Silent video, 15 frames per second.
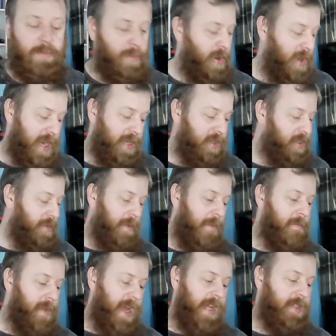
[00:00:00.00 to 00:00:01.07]
has put in
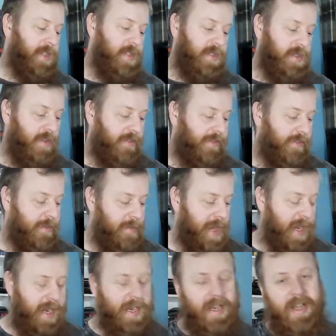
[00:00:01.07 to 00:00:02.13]
some amazing stuff for
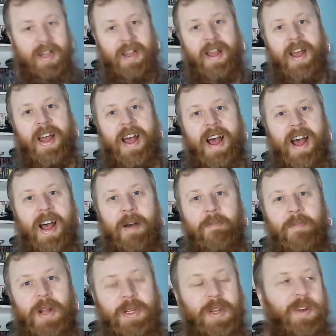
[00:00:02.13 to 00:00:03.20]
me,
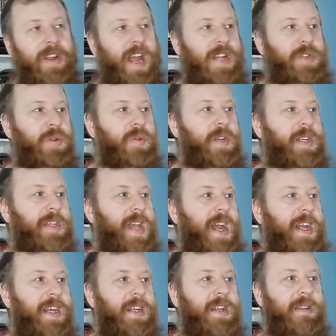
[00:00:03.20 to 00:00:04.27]
which I'll get to in a
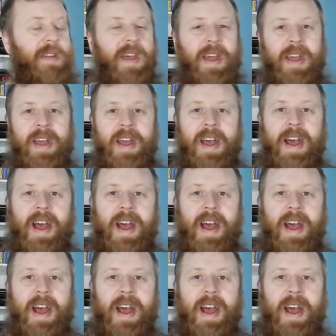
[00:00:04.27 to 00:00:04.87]
second.